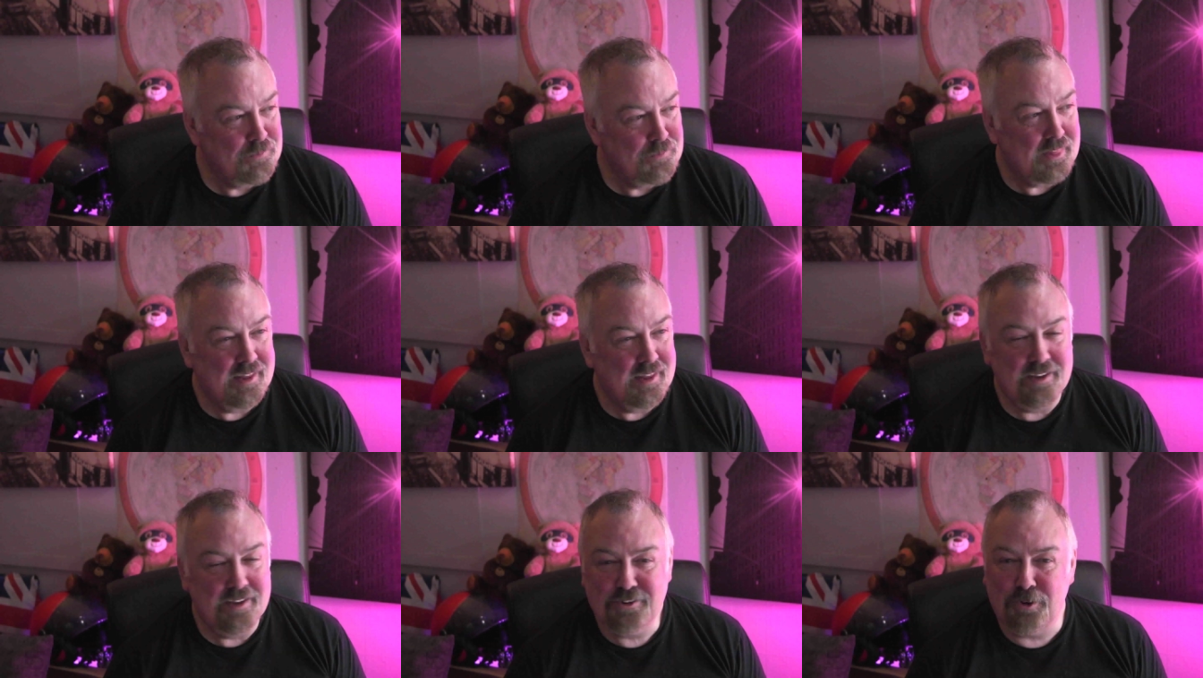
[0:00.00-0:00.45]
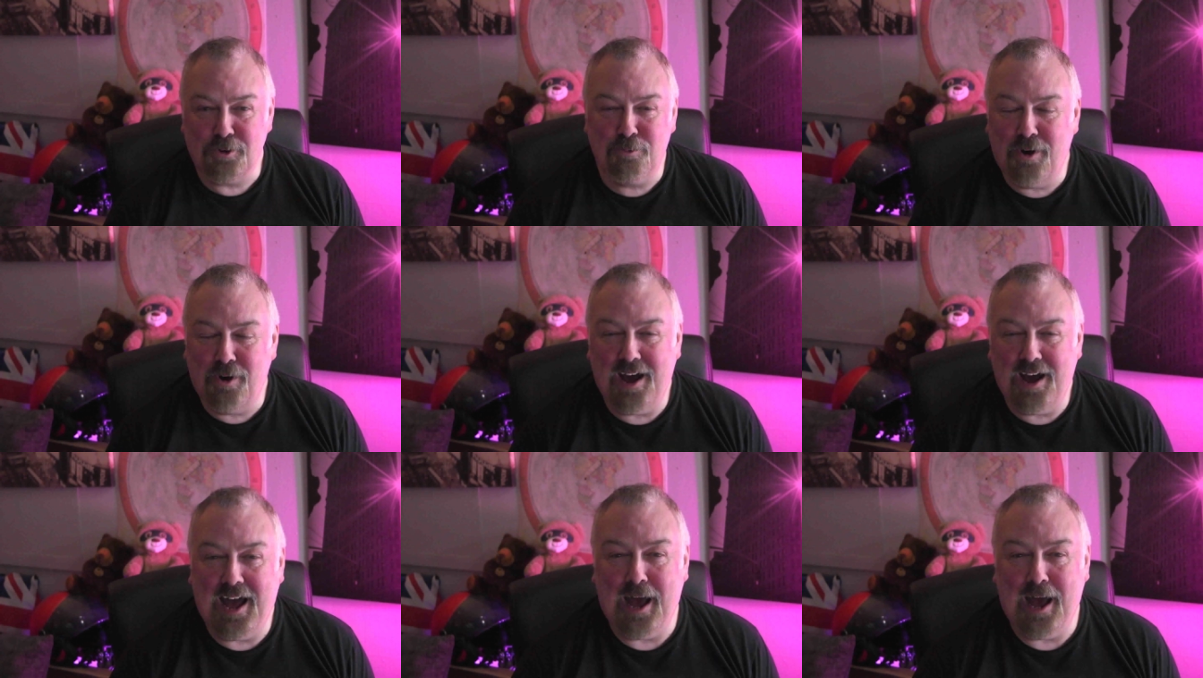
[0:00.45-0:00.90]
So
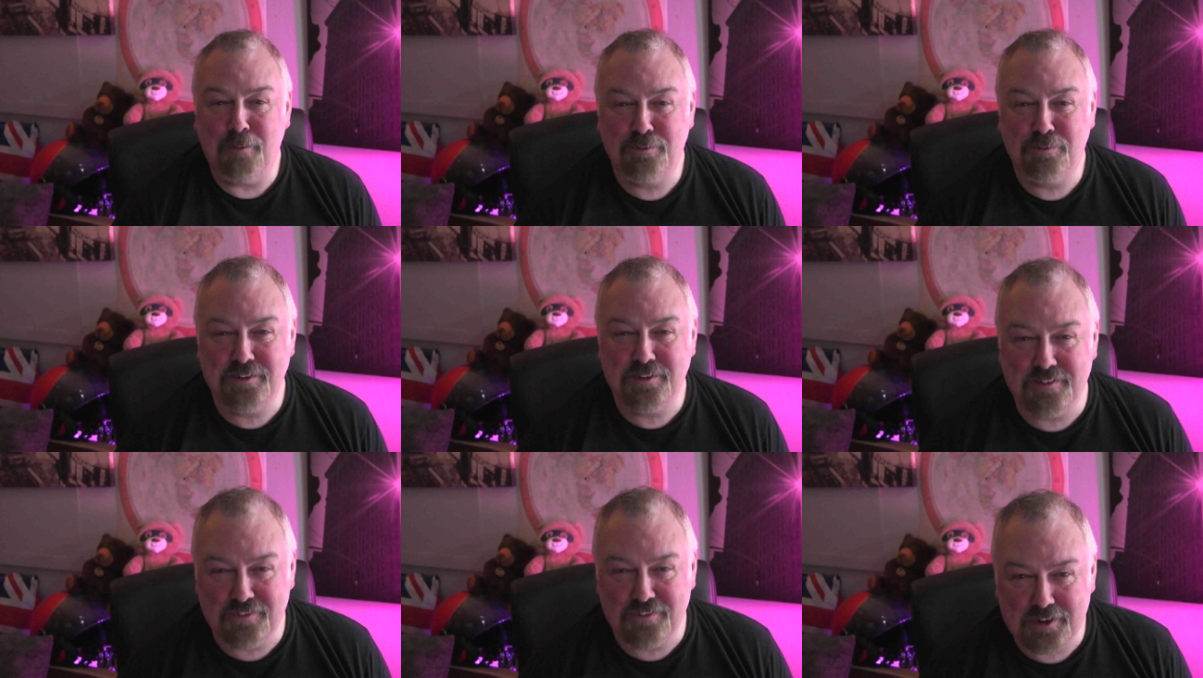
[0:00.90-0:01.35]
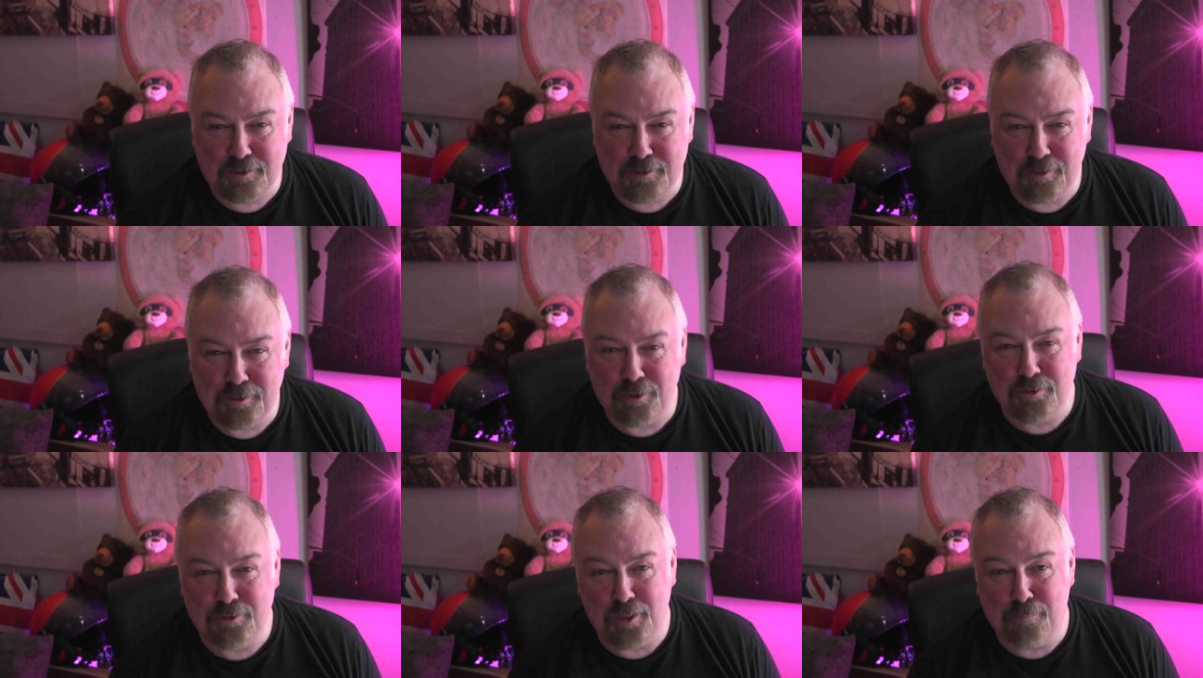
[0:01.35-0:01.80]
what happens if you come
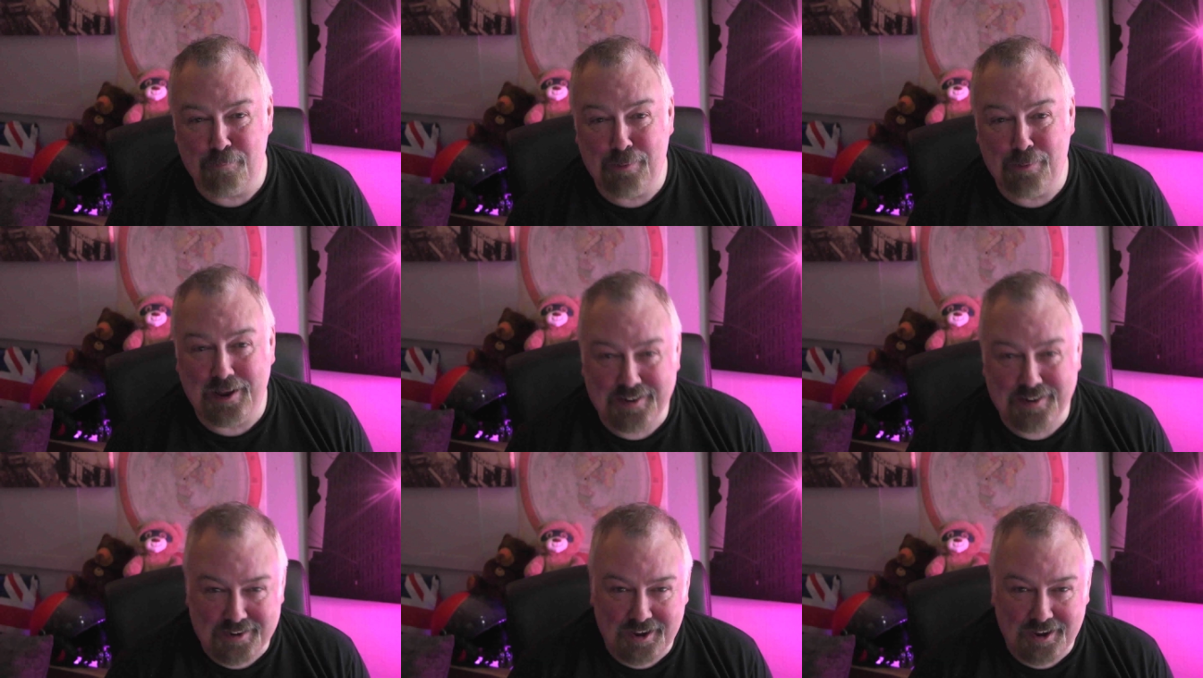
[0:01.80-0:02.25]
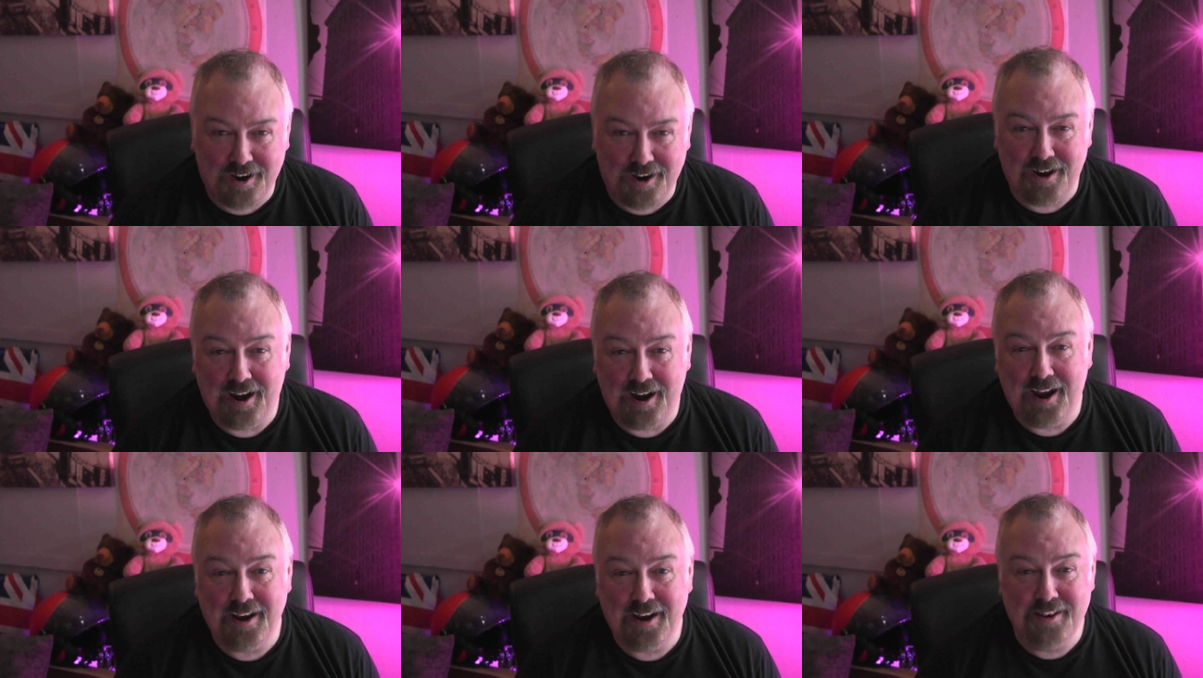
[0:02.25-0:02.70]
out with a bad
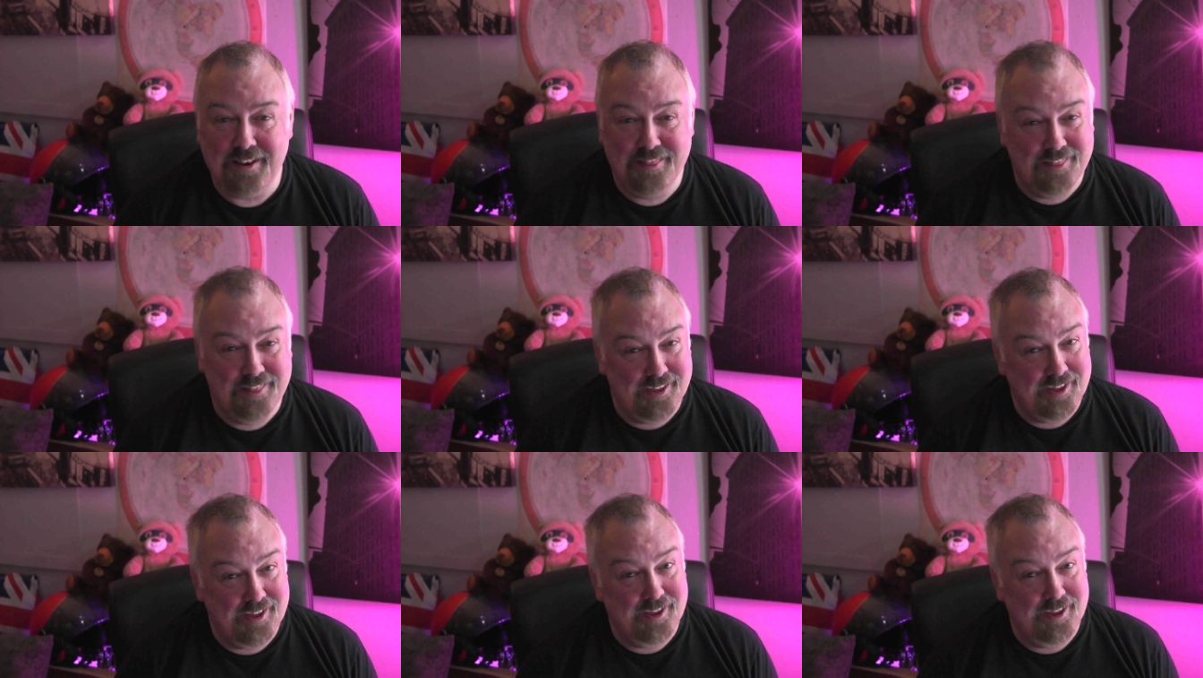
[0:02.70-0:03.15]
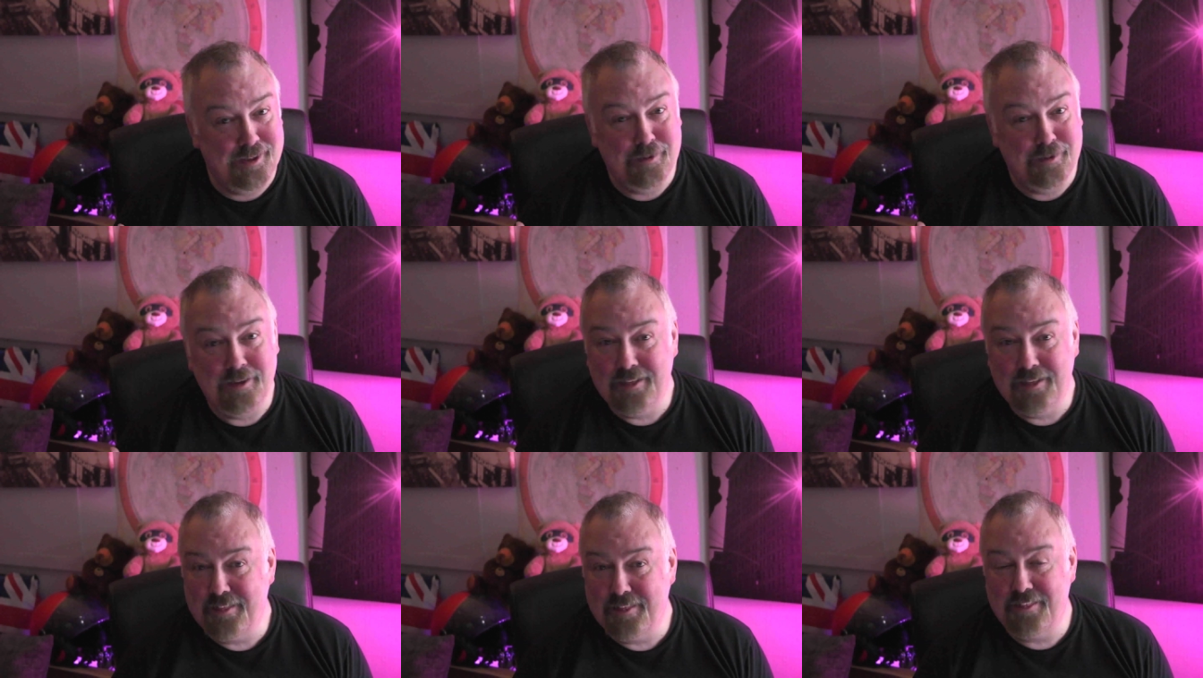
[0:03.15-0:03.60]
car and the
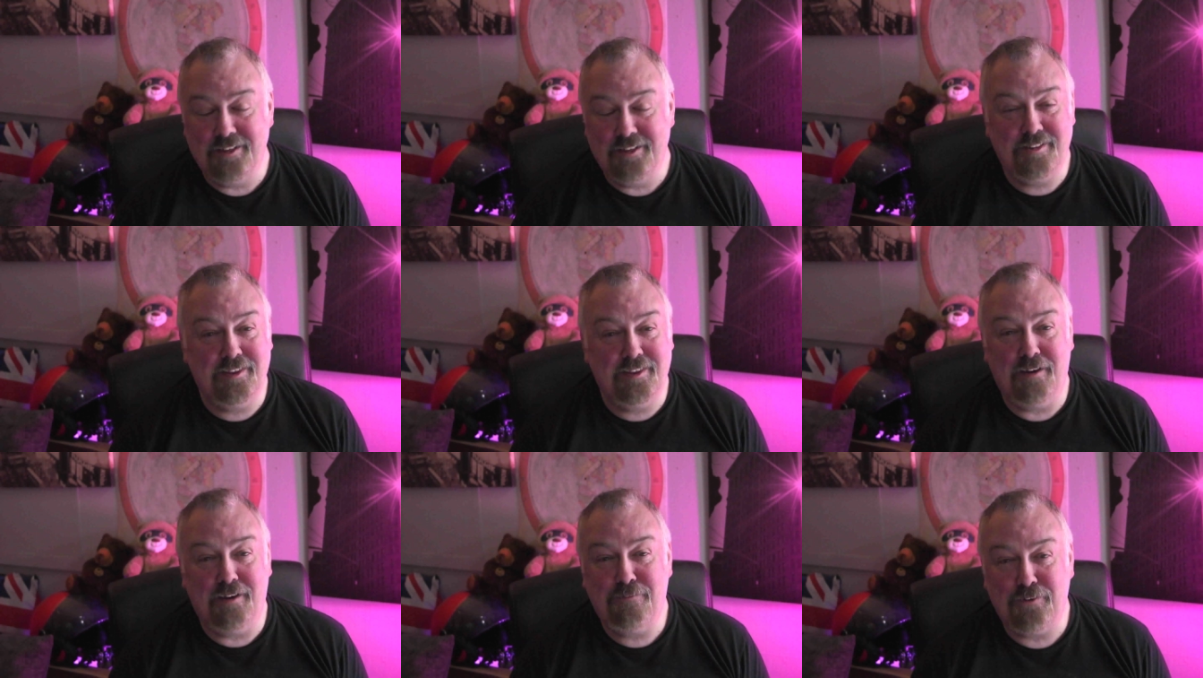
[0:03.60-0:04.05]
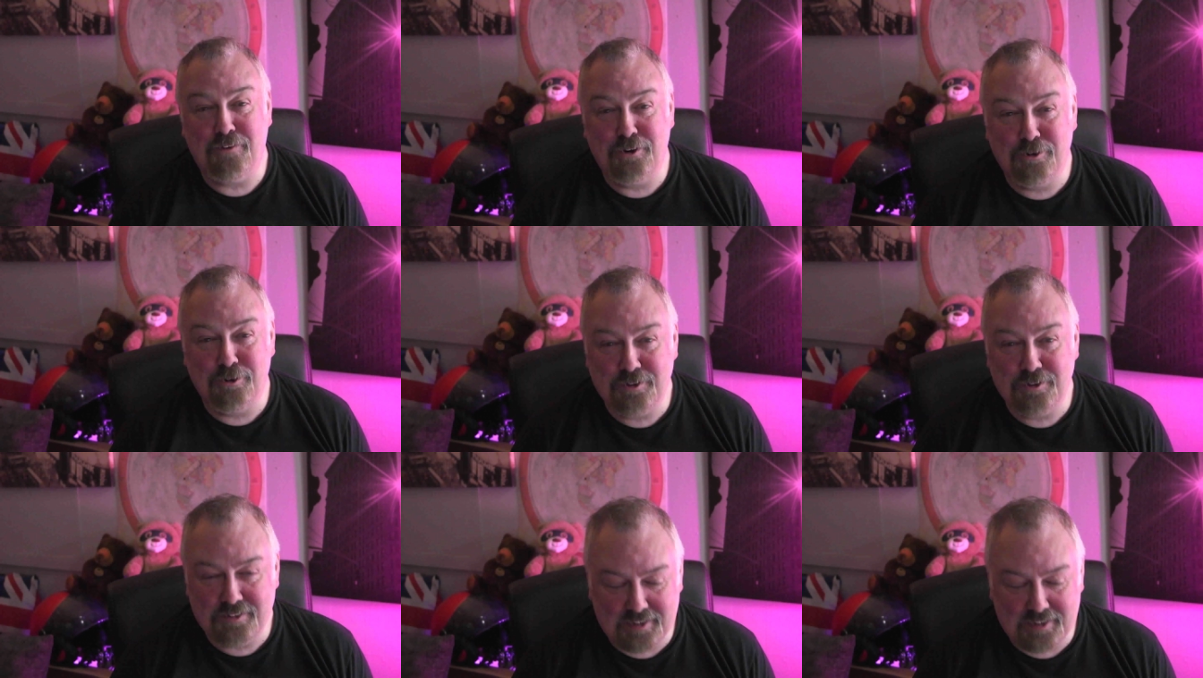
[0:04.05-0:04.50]

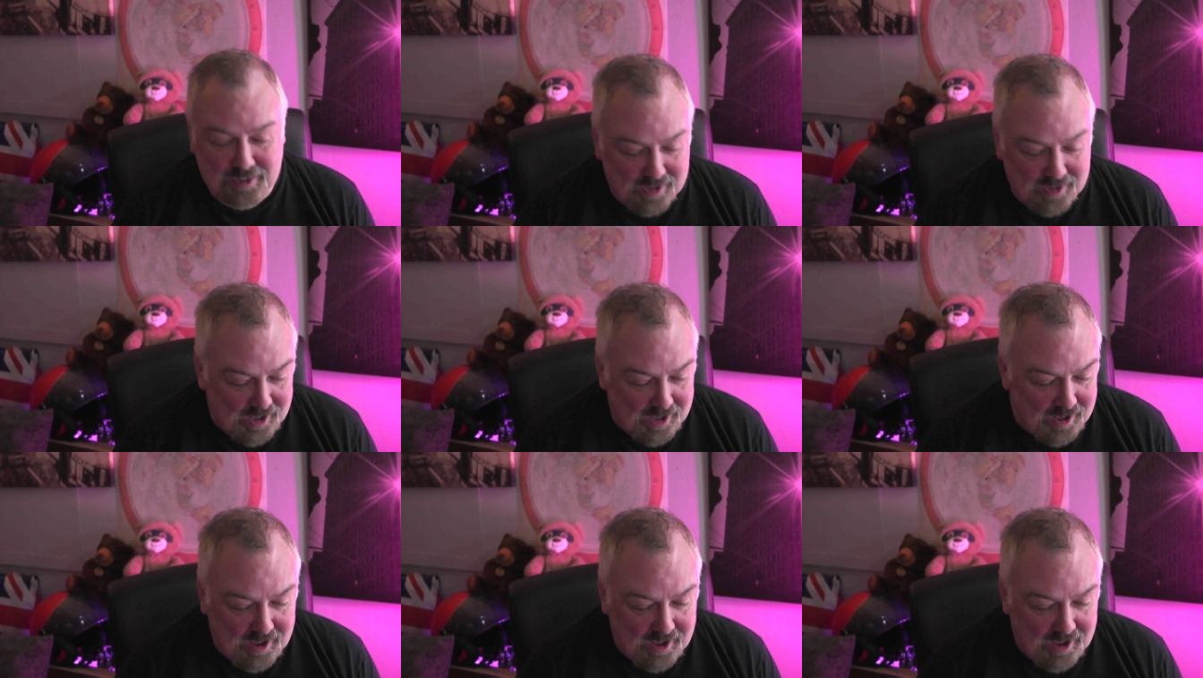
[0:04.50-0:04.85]
tifosi